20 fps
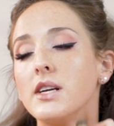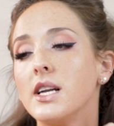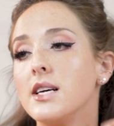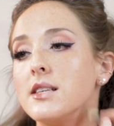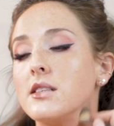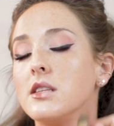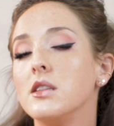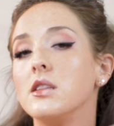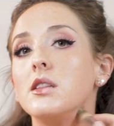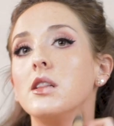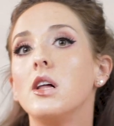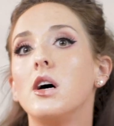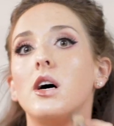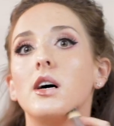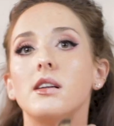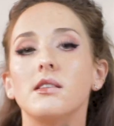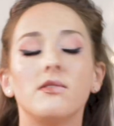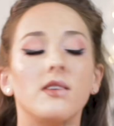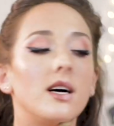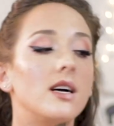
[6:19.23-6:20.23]
It has a
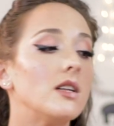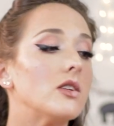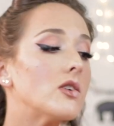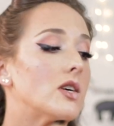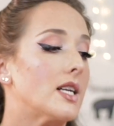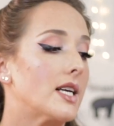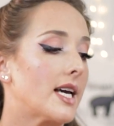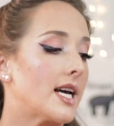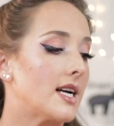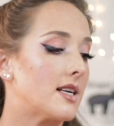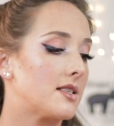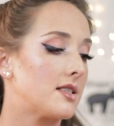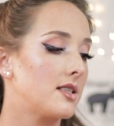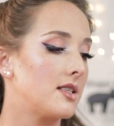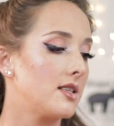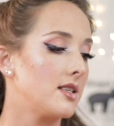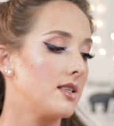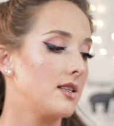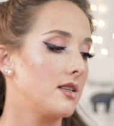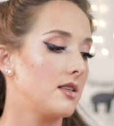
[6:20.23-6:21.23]
lot of hyaluronic
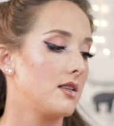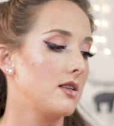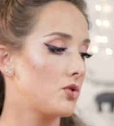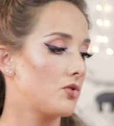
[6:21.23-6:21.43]
acid in it,